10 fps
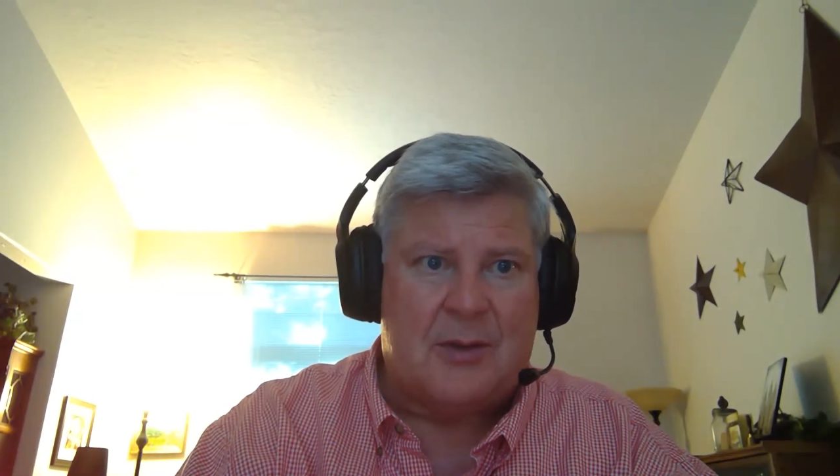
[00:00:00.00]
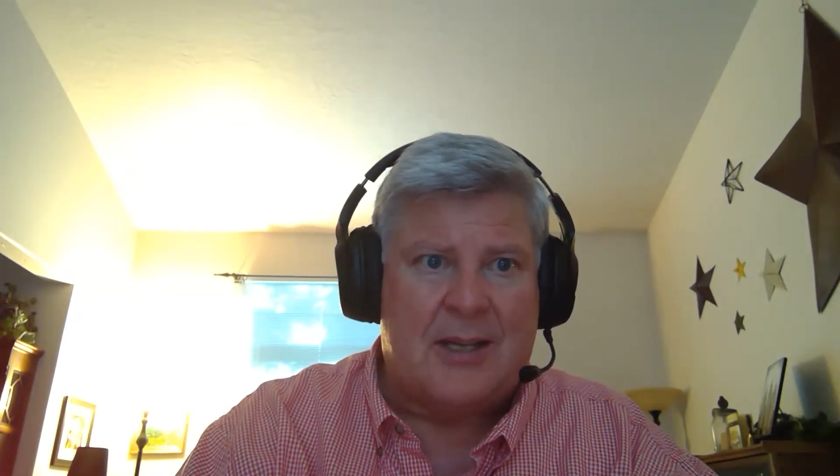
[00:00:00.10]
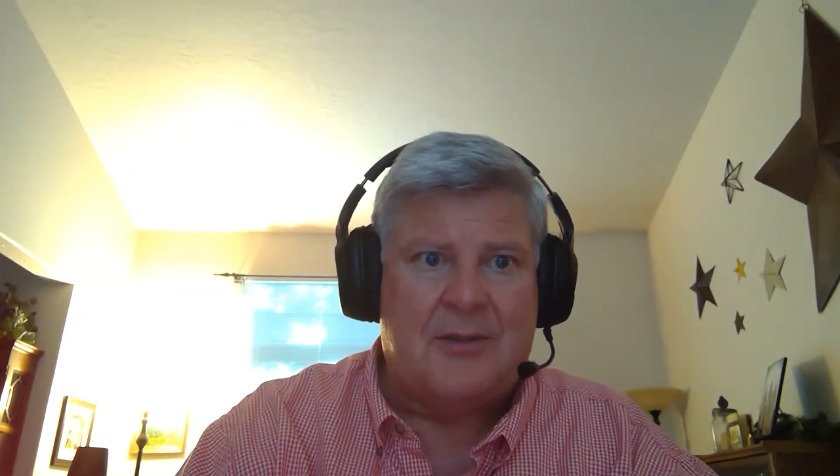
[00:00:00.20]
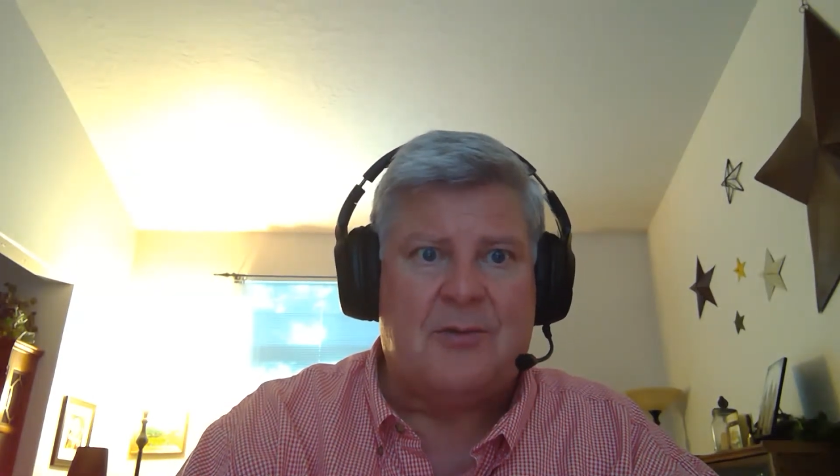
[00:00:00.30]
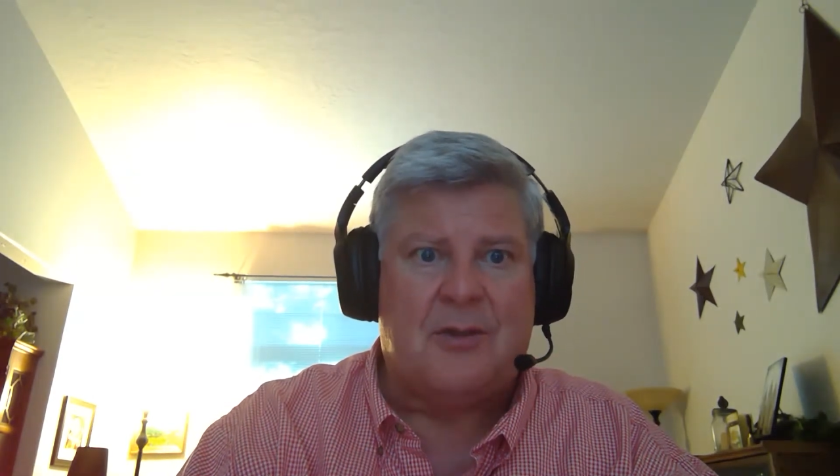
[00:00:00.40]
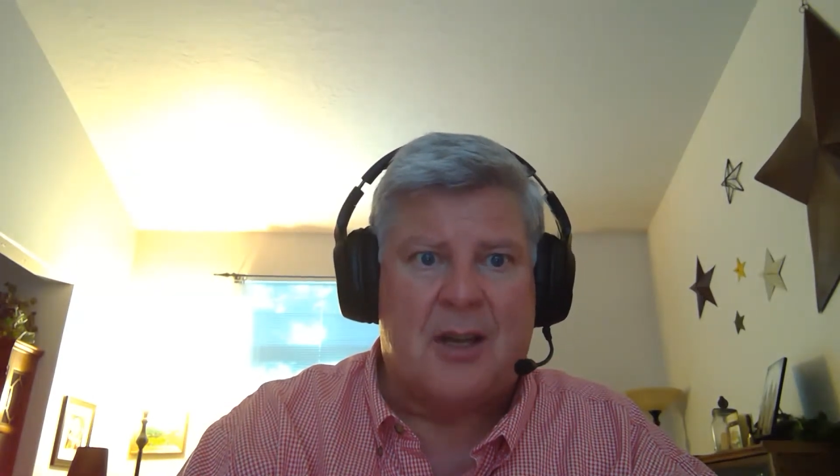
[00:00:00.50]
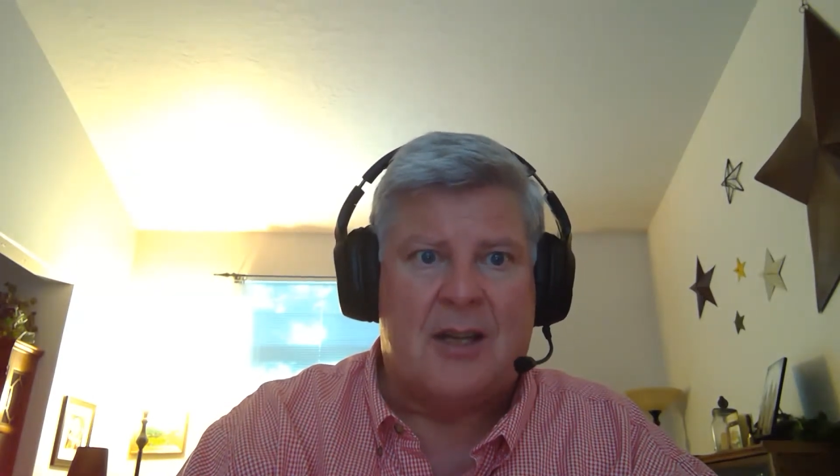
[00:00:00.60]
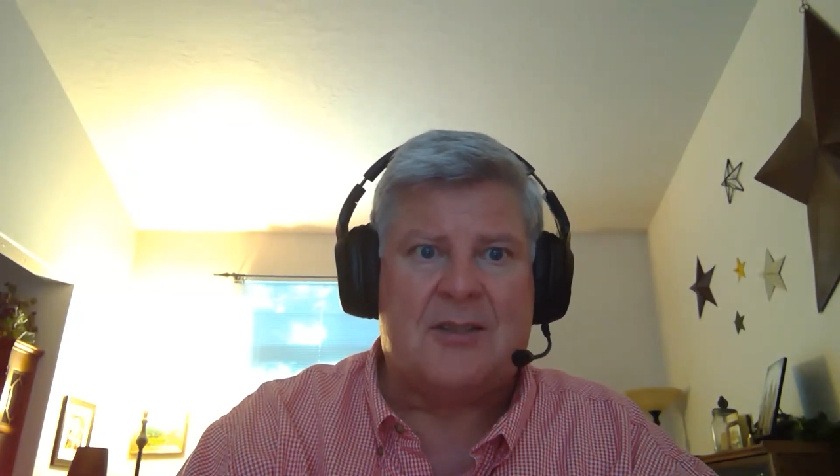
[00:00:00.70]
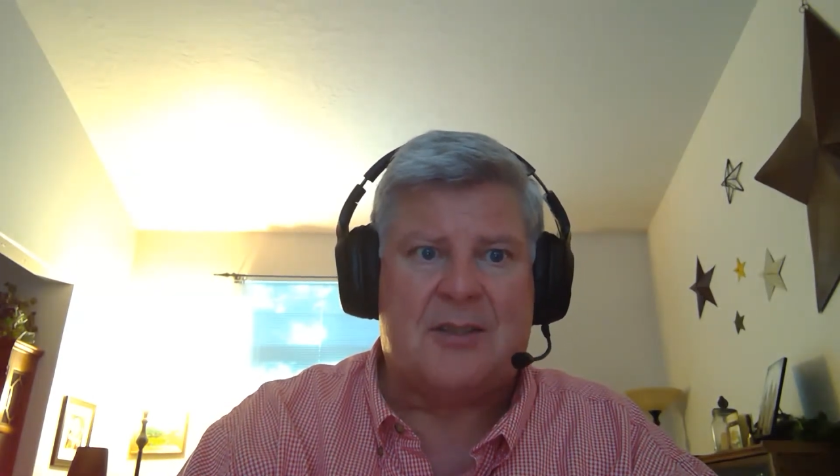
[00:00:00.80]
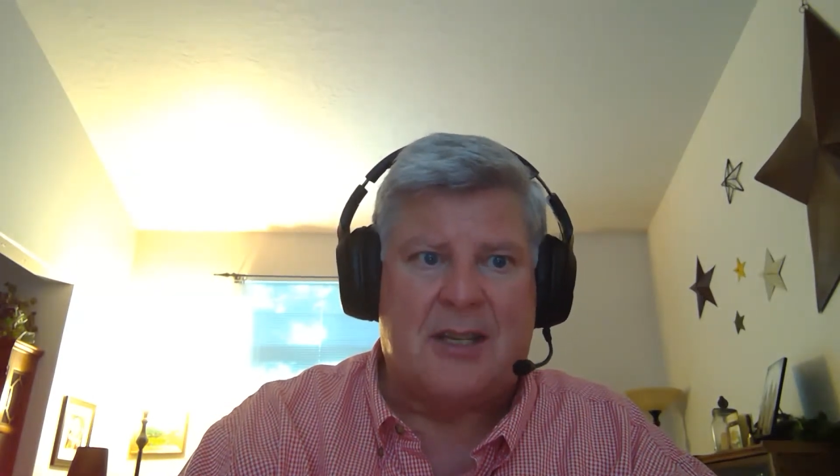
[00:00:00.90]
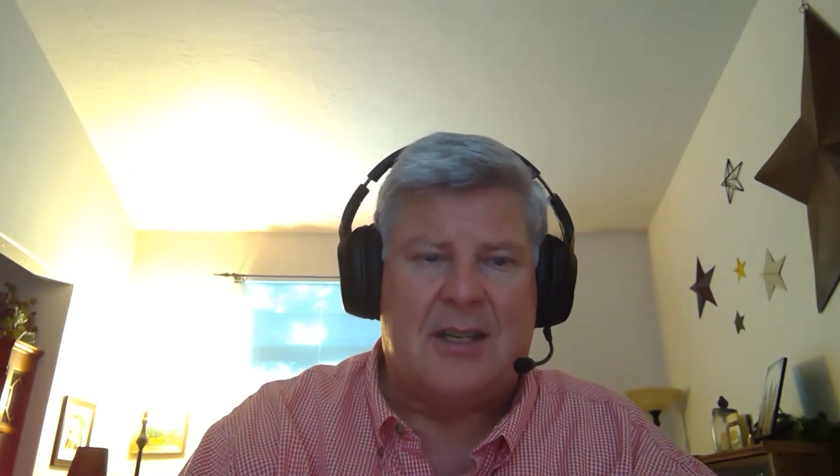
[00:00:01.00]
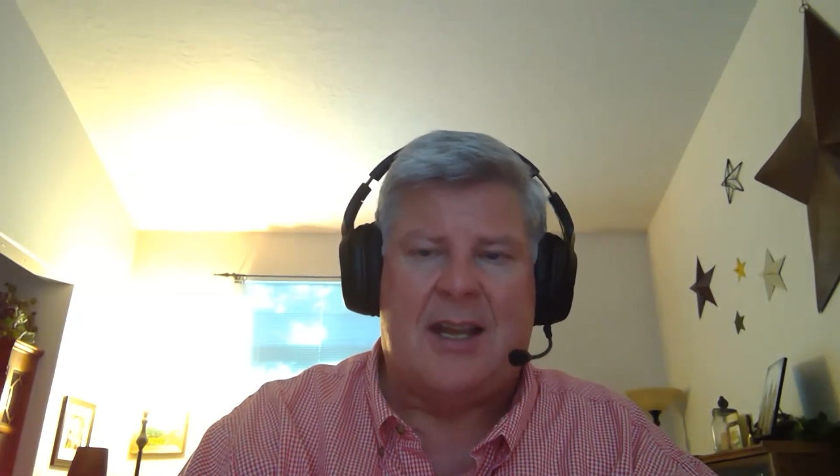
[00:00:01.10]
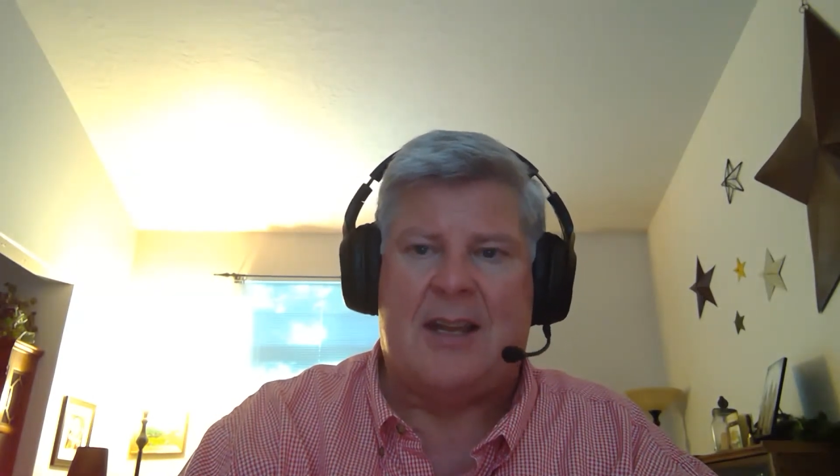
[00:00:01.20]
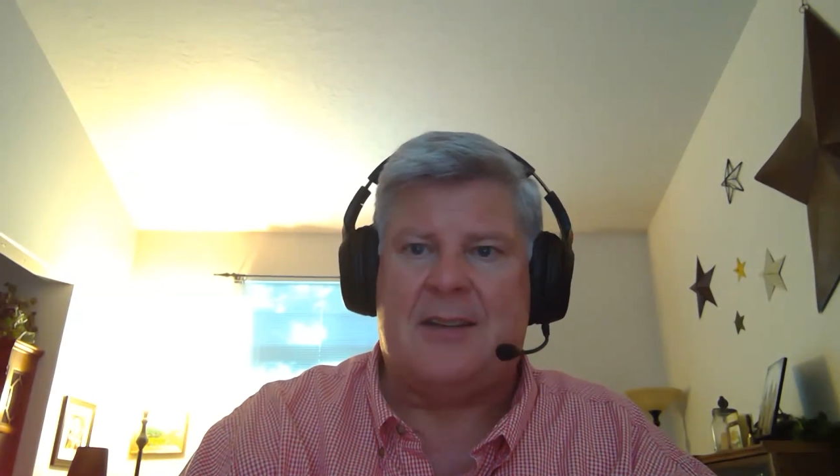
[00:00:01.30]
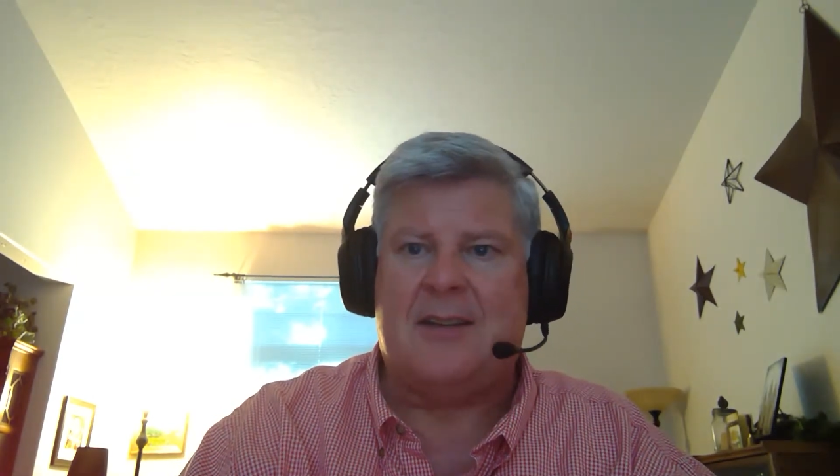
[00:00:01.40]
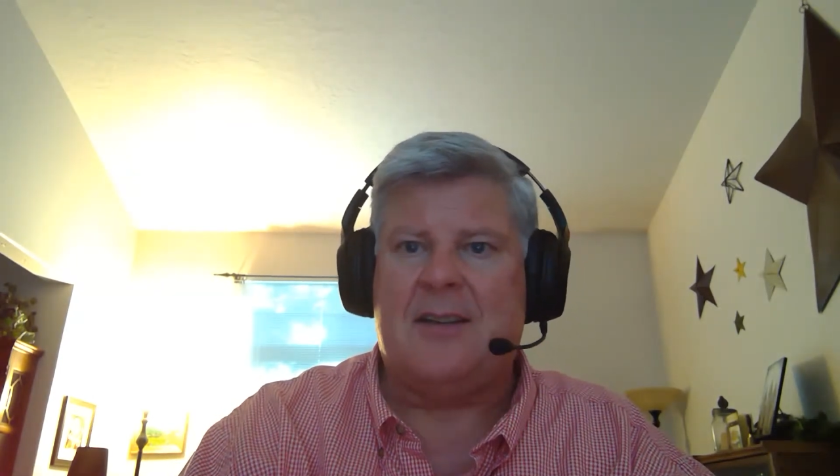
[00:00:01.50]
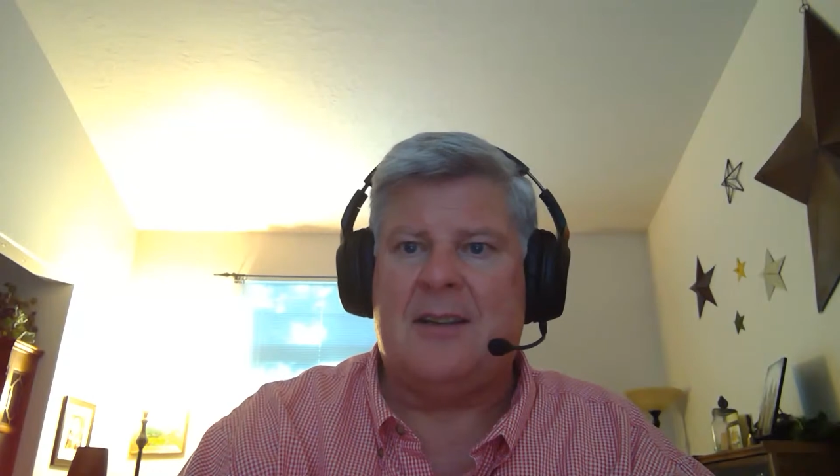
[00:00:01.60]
I do not see that.